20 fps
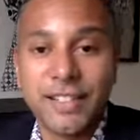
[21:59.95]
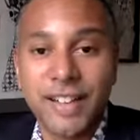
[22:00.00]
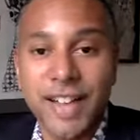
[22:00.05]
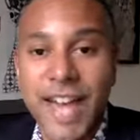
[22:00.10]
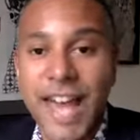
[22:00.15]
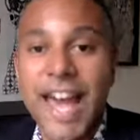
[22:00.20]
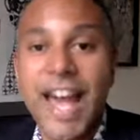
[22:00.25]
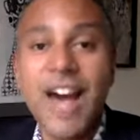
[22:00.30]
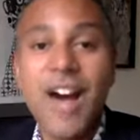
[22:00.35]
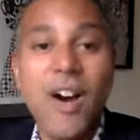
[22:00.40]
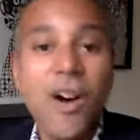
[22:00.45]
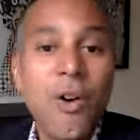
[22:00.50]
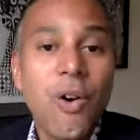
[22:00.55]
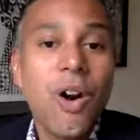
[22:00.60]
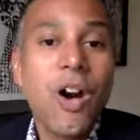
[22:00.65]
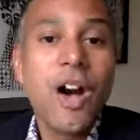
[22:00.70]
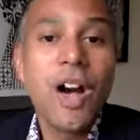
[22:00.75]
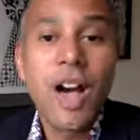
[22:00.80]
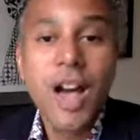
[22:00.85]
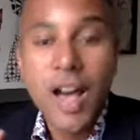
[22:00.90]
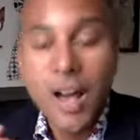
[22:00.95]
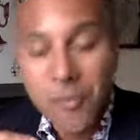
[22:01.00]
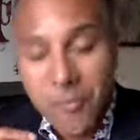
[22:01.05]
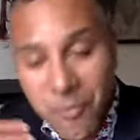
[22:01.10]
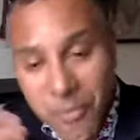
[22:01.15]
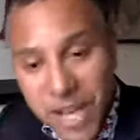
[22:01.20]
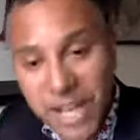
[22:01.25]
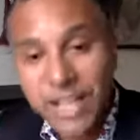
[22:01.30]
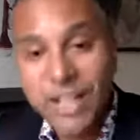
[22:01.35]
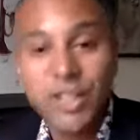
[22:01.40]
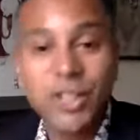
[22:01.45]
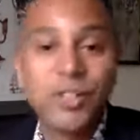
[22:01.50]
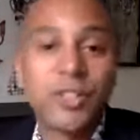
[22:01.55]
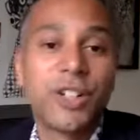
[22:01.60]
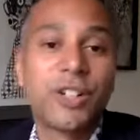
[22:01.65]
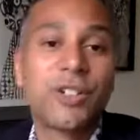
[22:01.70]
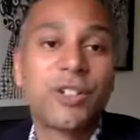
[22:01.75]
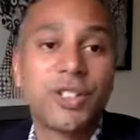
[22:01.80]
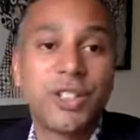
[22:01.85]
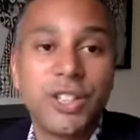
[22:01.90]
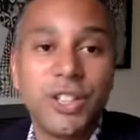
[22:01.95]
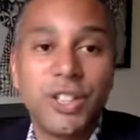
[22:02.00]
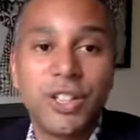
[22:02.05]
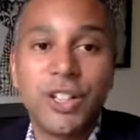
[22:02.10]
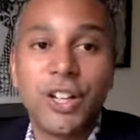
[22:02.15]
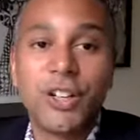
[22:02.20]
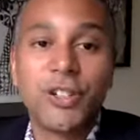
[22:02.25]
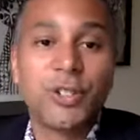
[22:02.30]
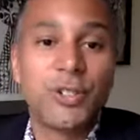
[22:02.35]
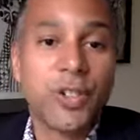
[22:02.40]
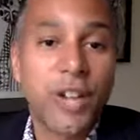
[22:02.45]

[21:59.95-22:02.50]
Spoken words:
How many struggles did you go through?